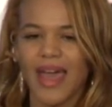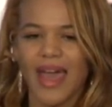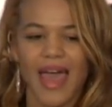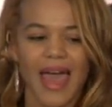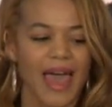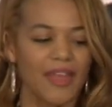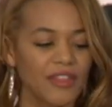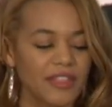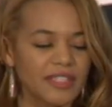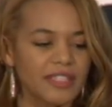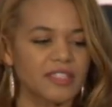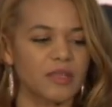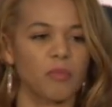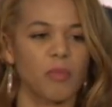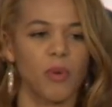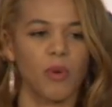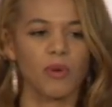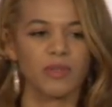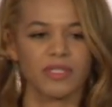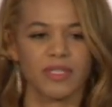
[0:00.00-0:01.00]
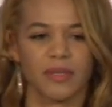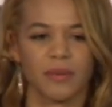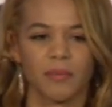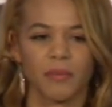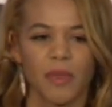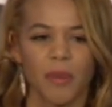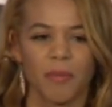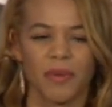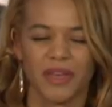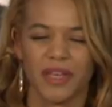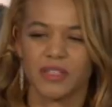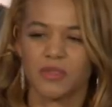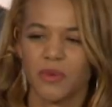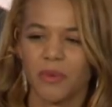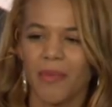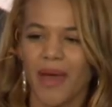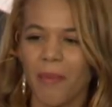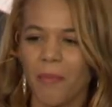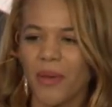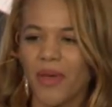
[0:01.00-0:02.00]
And this is important because
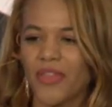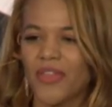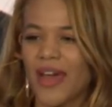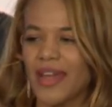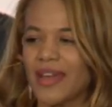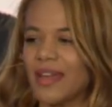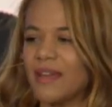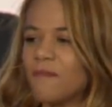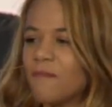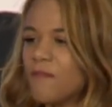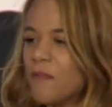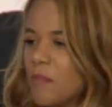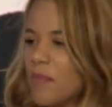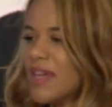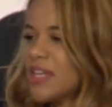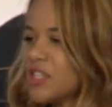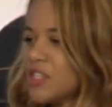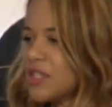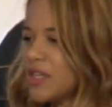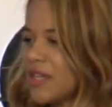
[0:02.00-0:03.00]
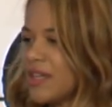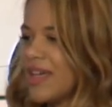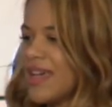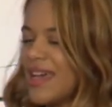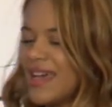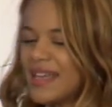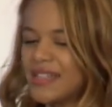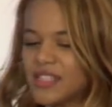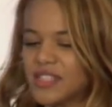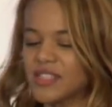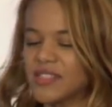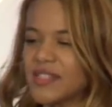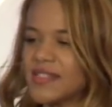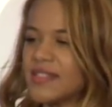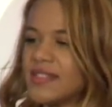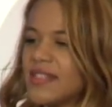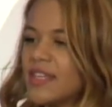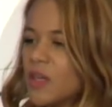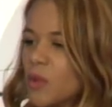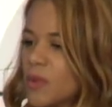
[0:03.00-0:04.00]
remember that information is just a
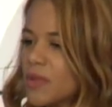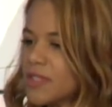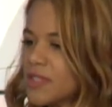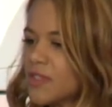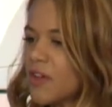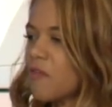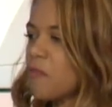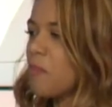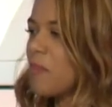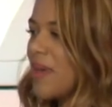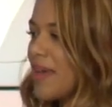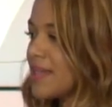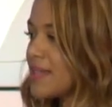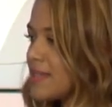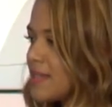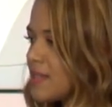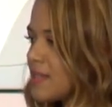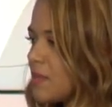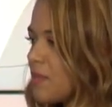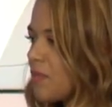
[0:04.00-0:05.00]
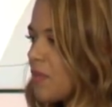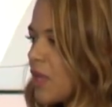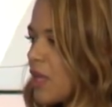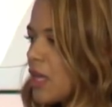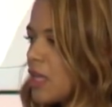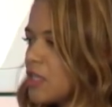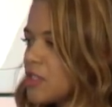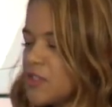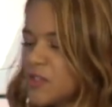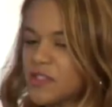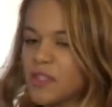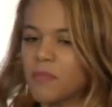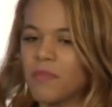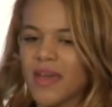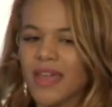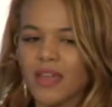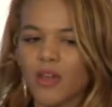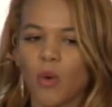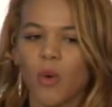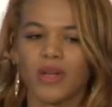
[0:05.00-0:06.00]
sequence of bits. So to
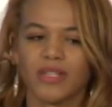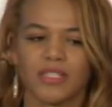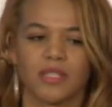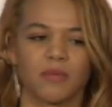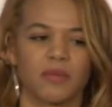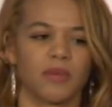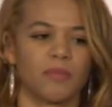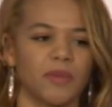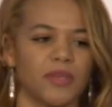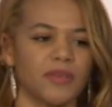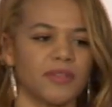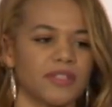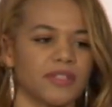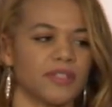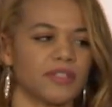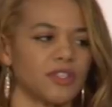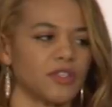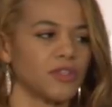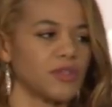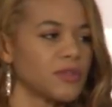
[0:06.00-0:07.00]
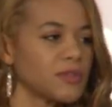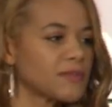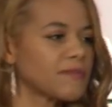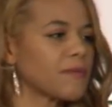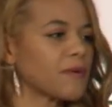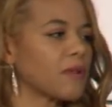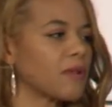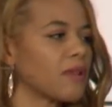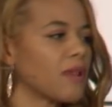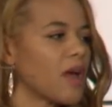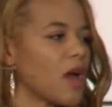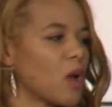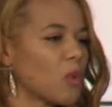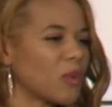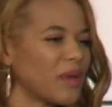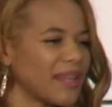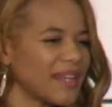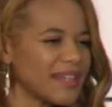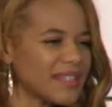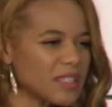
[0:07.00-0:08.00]
make quantum computers useful,
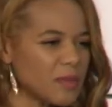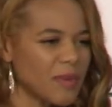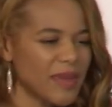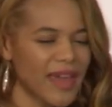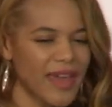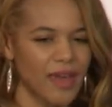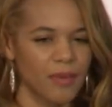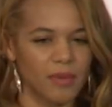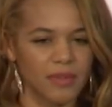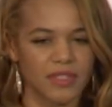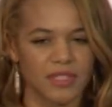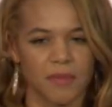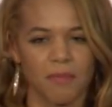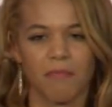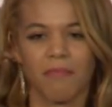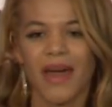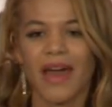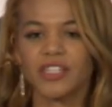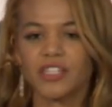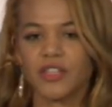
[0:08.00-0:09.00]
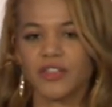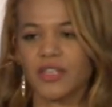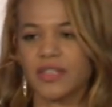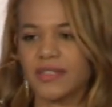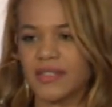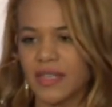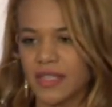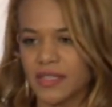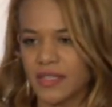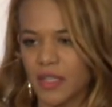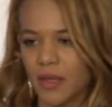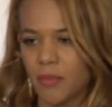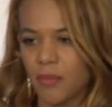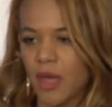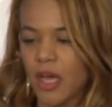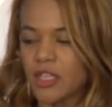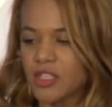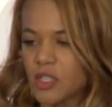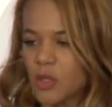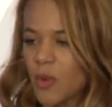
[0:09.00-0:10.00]
we need to be able to measure the system,
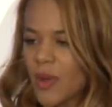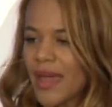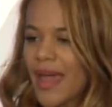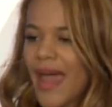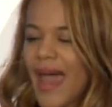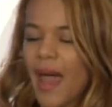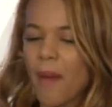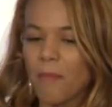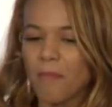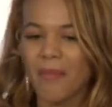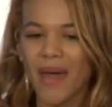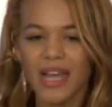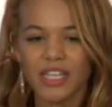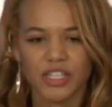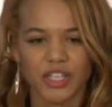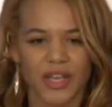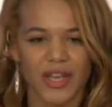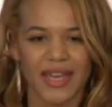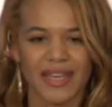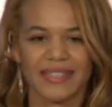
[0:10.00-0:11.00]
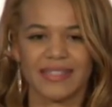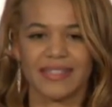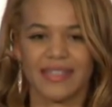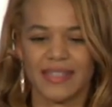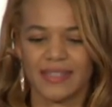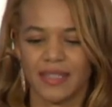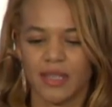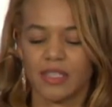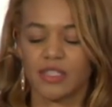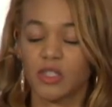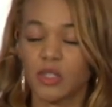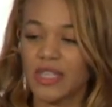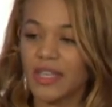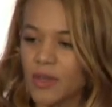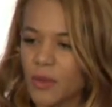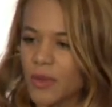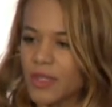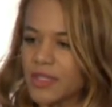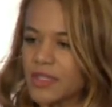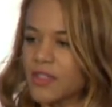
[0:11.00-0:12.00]
so we measure a
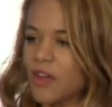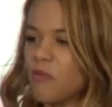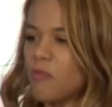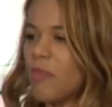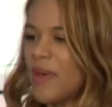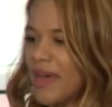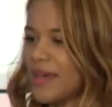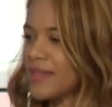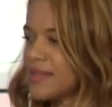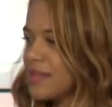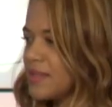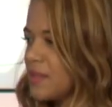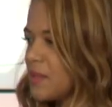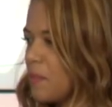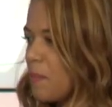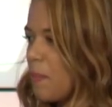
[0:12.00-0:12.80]
sequence of bits.